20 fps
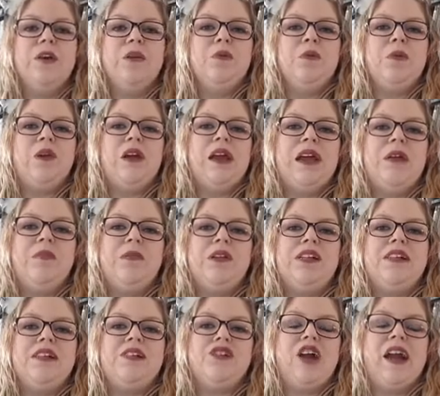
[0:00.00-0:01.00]
we're able
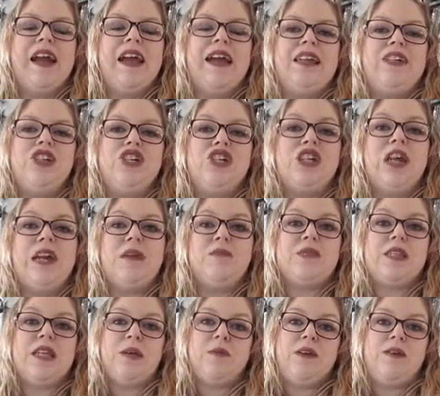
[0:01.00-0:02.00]
to try and shape
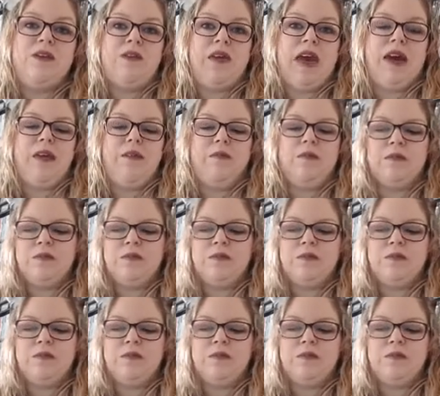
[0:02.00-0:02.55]
some of that.